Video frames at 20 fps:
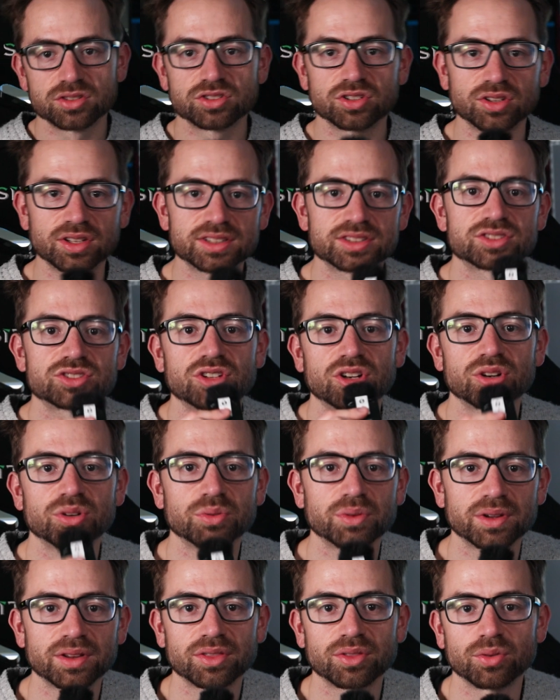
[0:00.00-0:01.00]
So let's
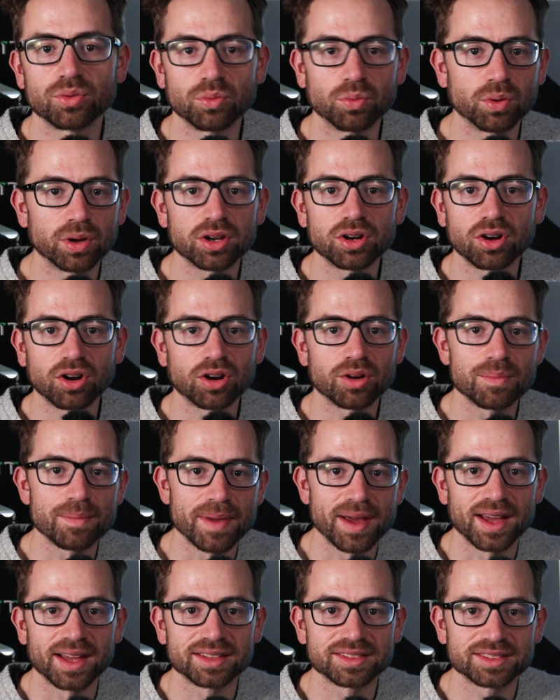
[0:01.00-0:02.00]
start with what are
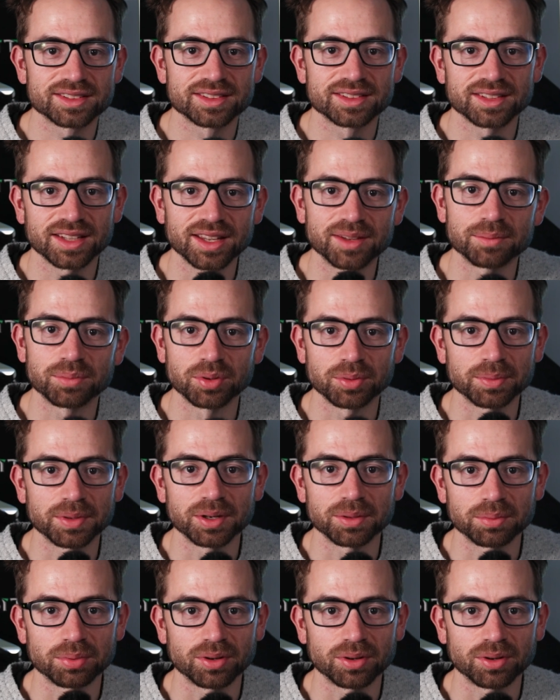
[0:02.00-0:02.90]
masks in Premiere